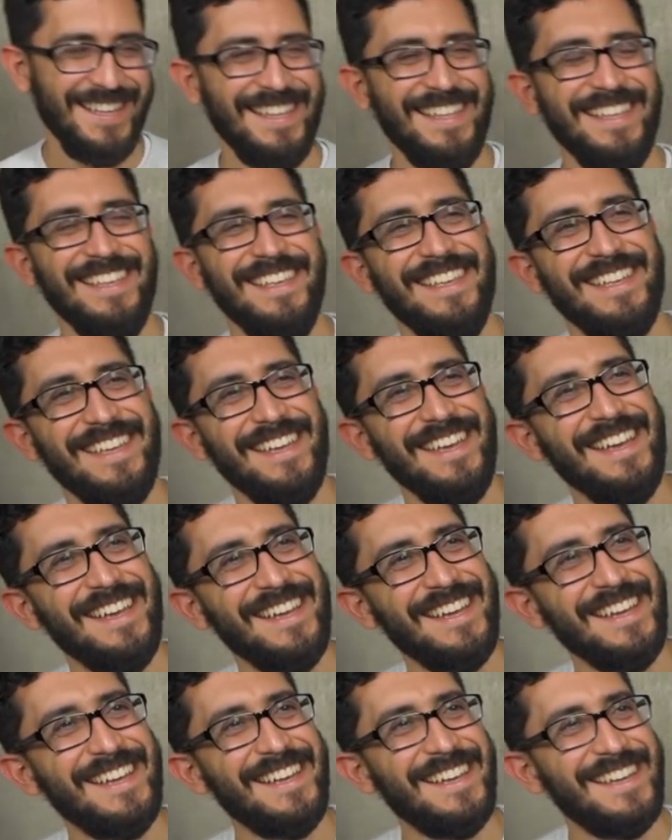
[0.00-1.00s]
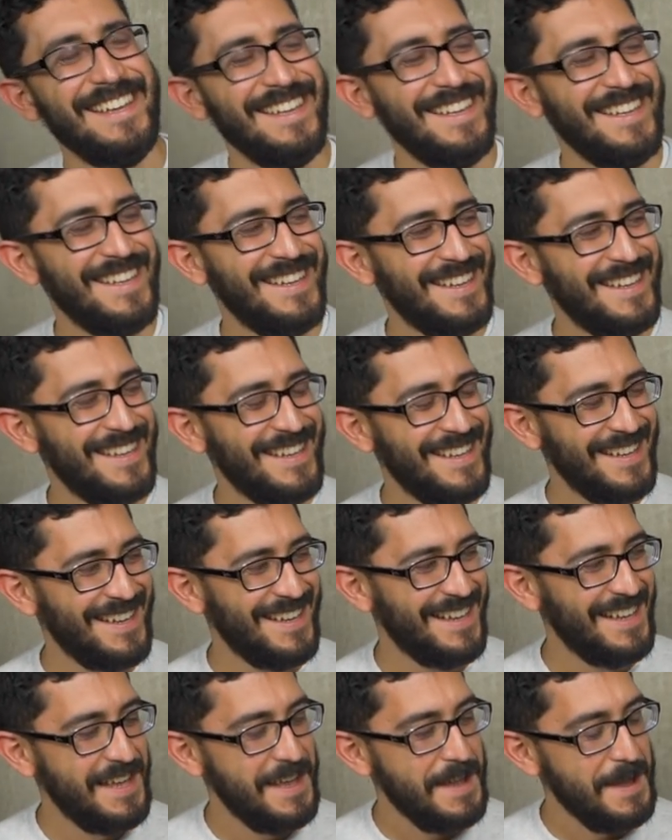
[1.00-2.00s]

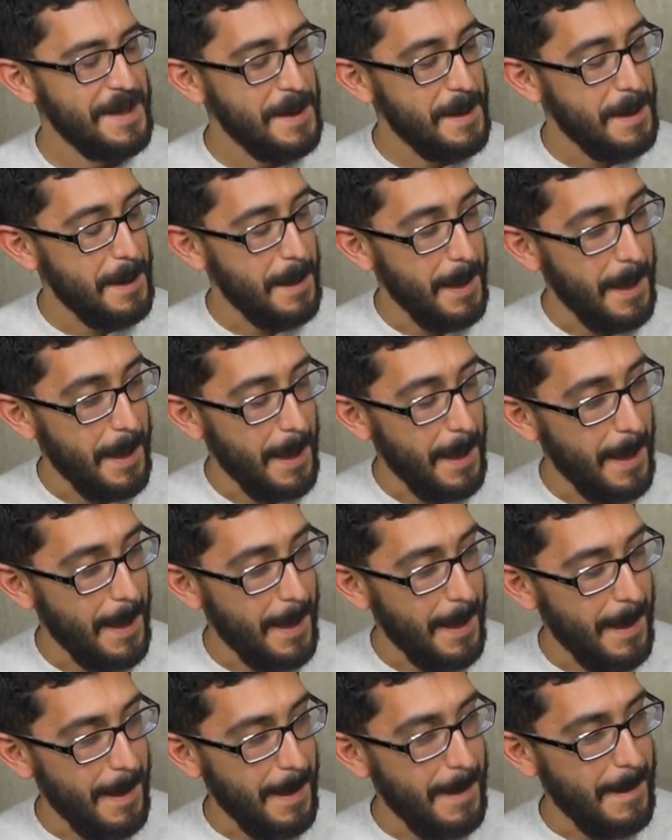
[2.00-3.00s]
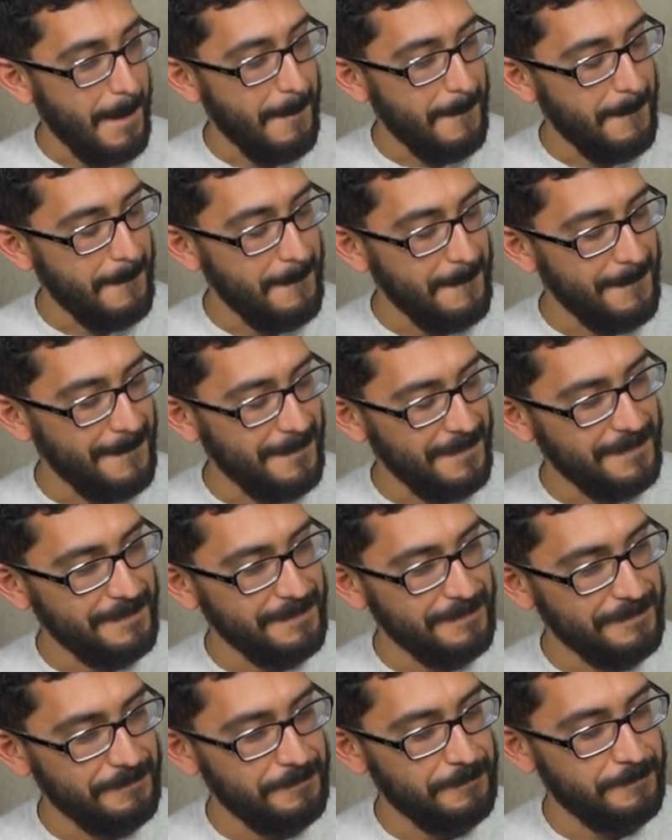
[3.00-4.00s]

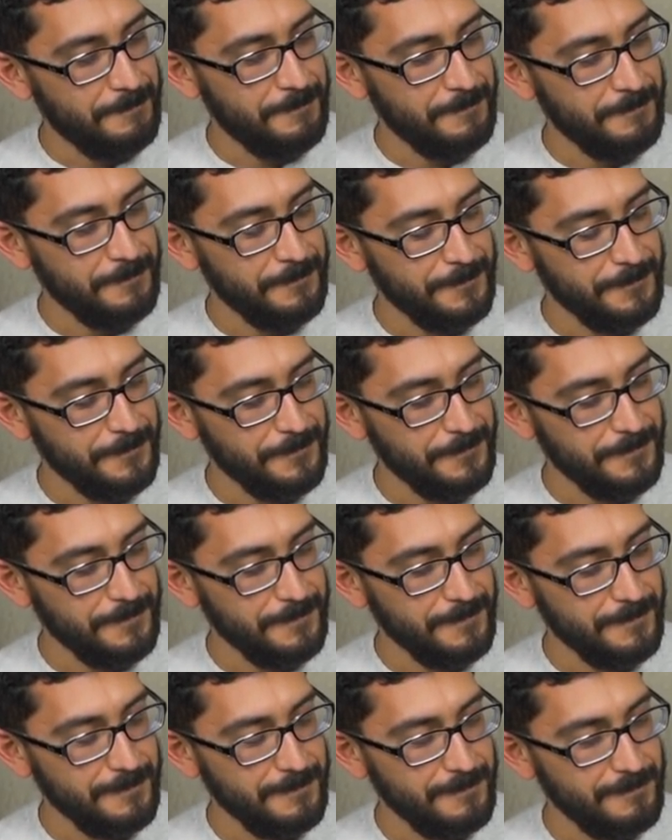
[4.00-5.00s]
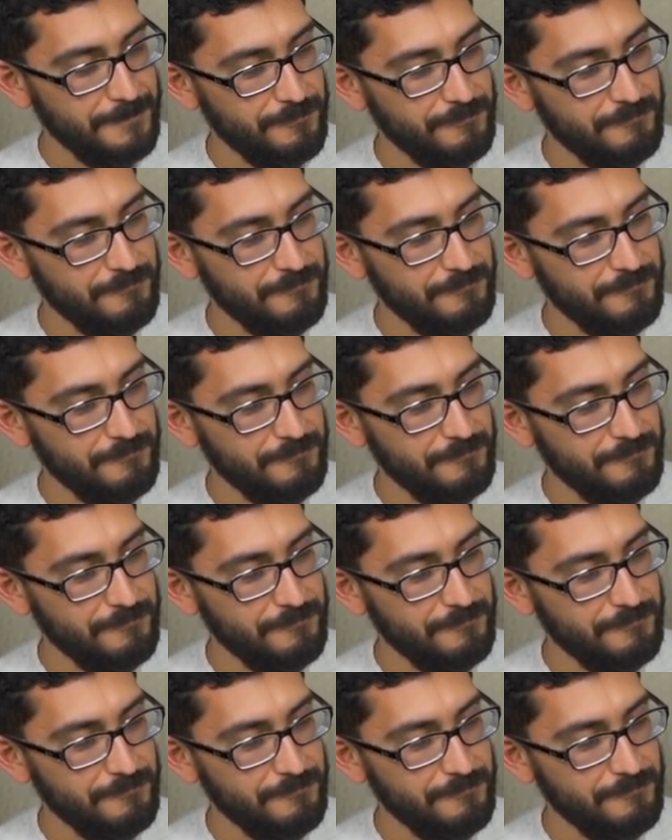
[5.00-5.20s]
This person isn't speaking.